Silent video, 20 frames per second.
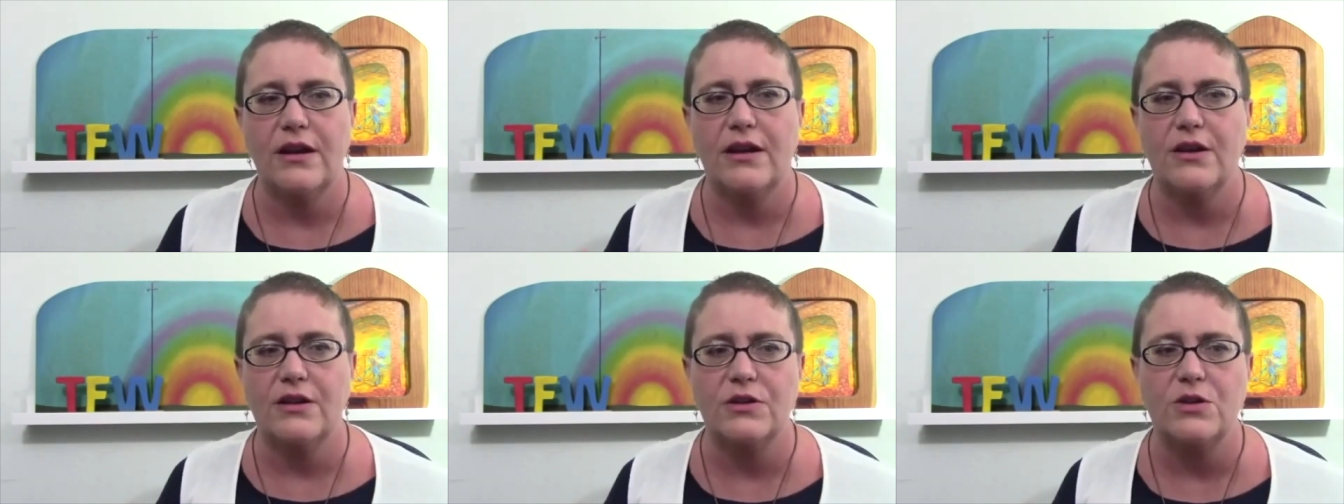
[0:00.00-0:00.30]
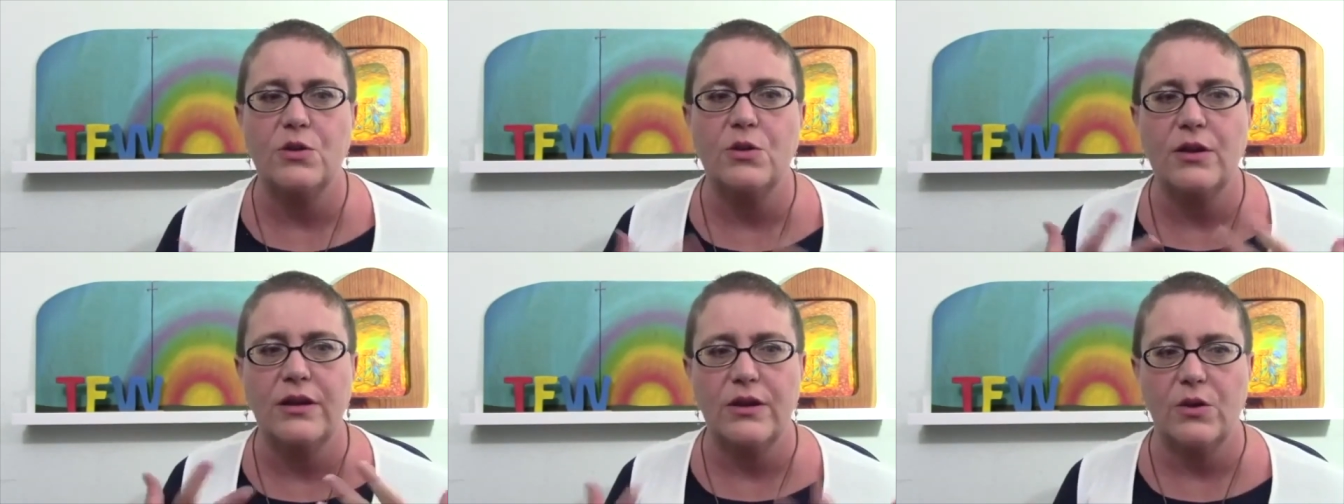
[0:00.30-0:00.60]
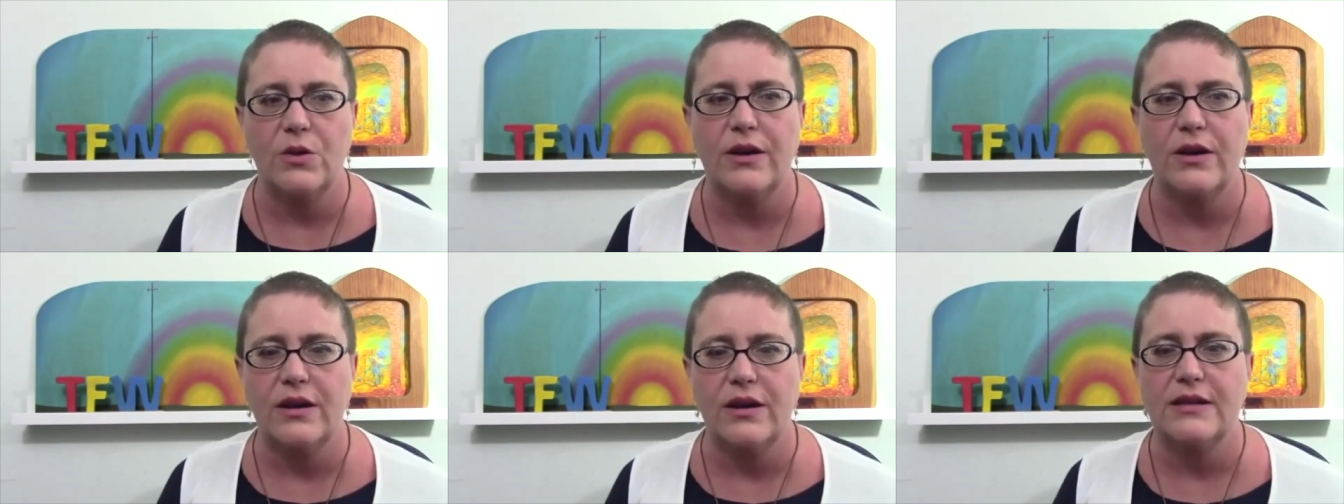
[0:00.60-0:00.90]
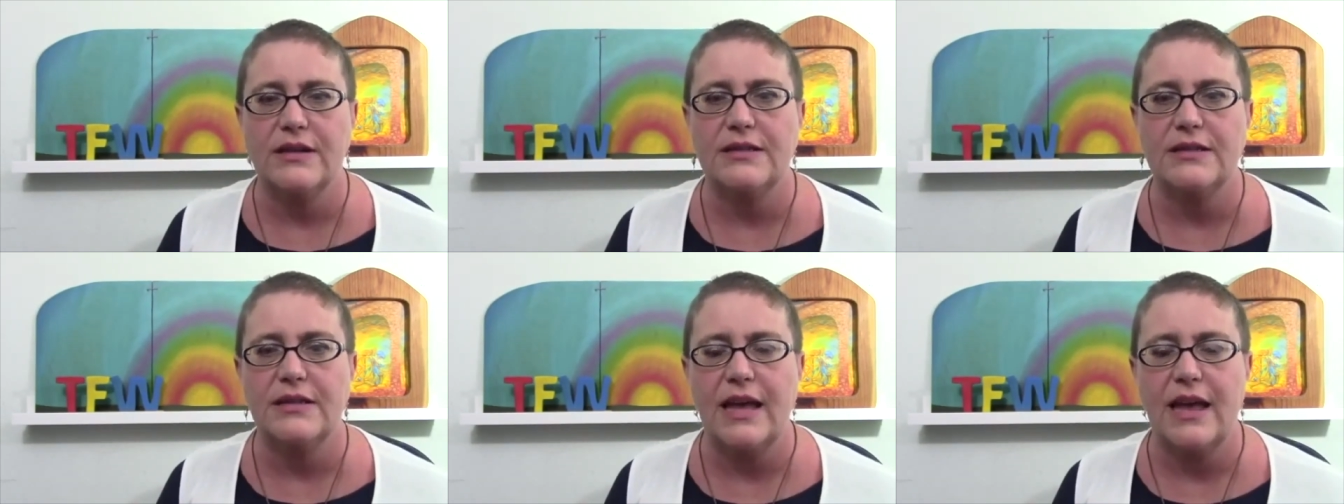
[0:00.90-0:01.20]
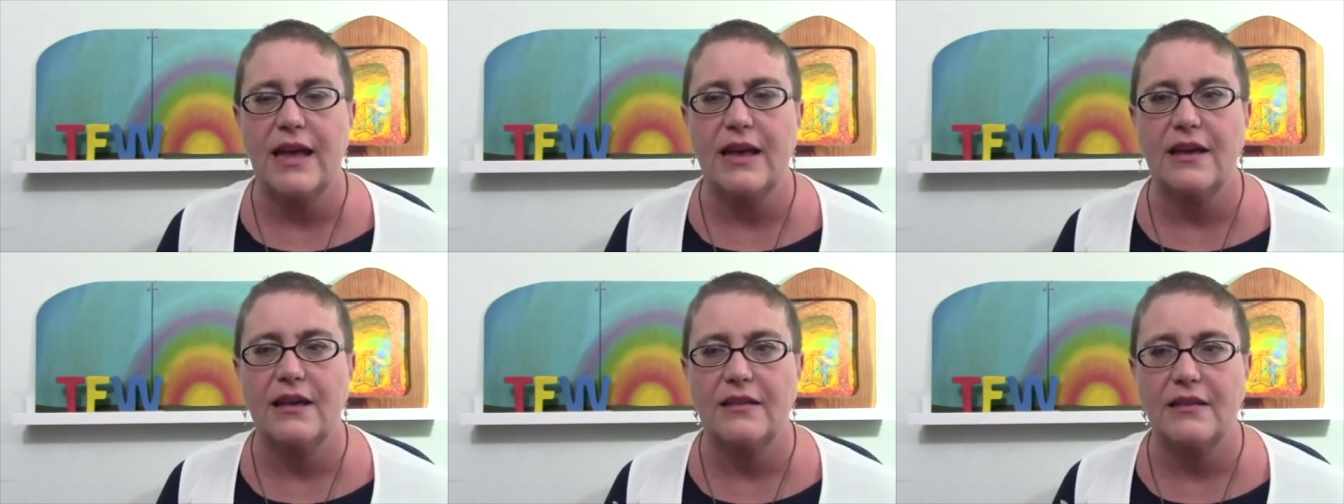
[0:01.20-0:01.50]
your schooling career is
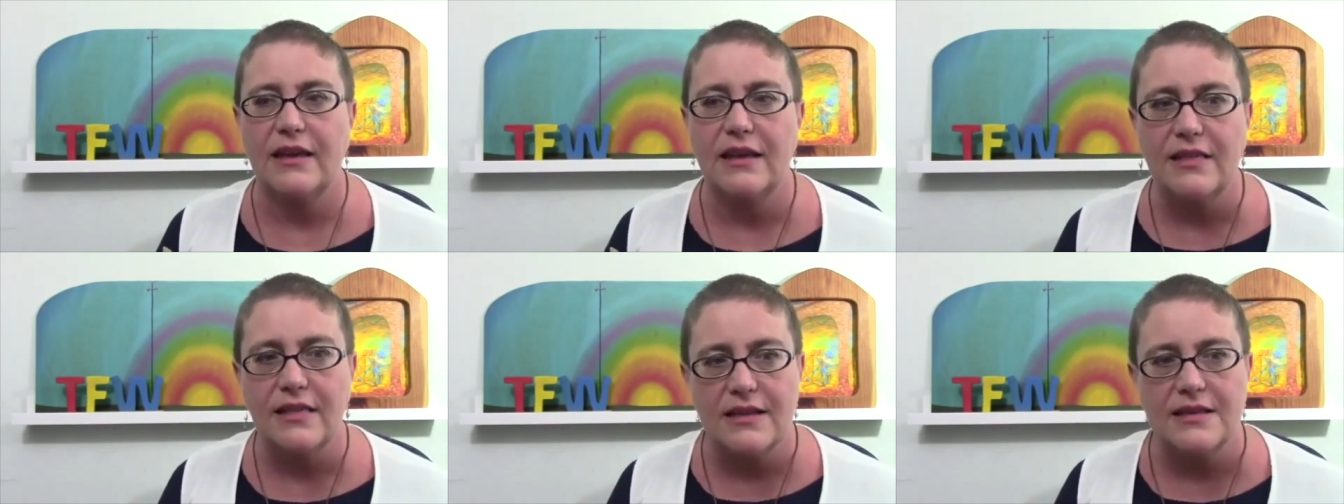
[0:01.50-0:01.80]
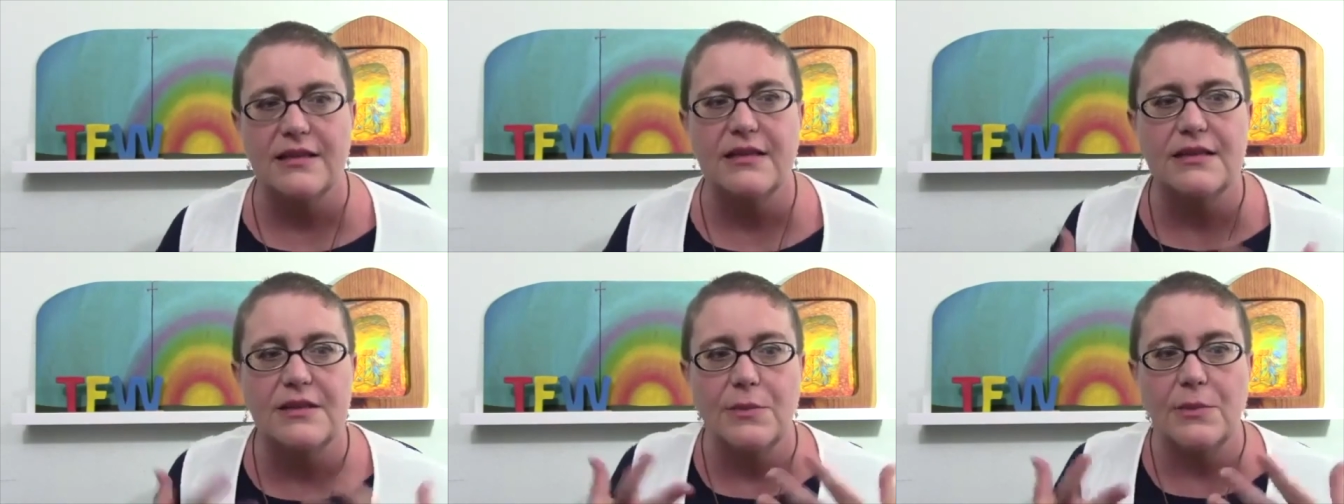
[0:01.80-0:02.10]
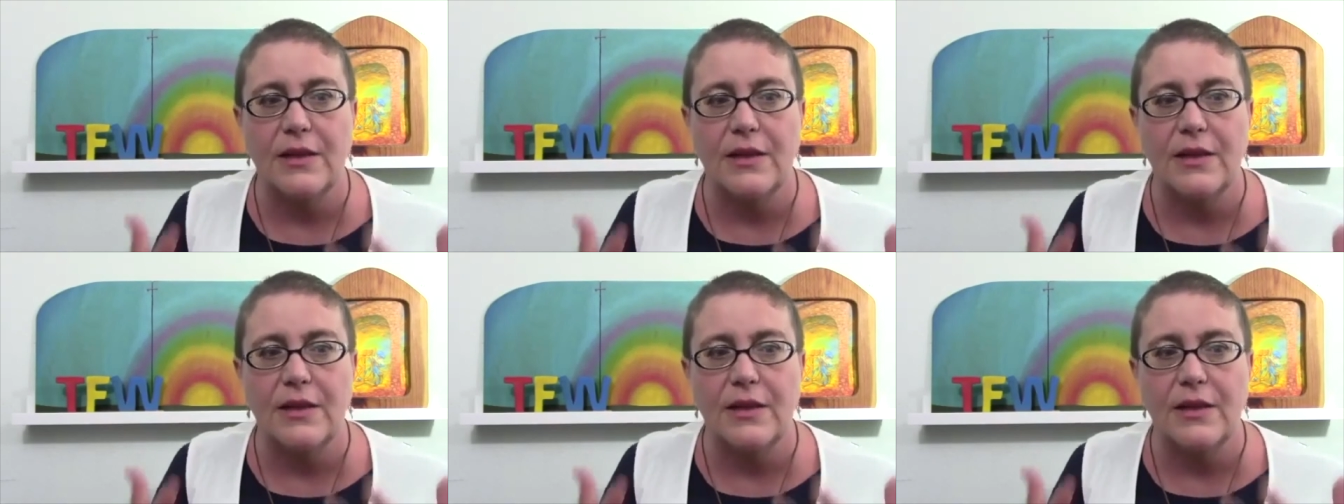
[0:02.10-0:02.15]
like like this is a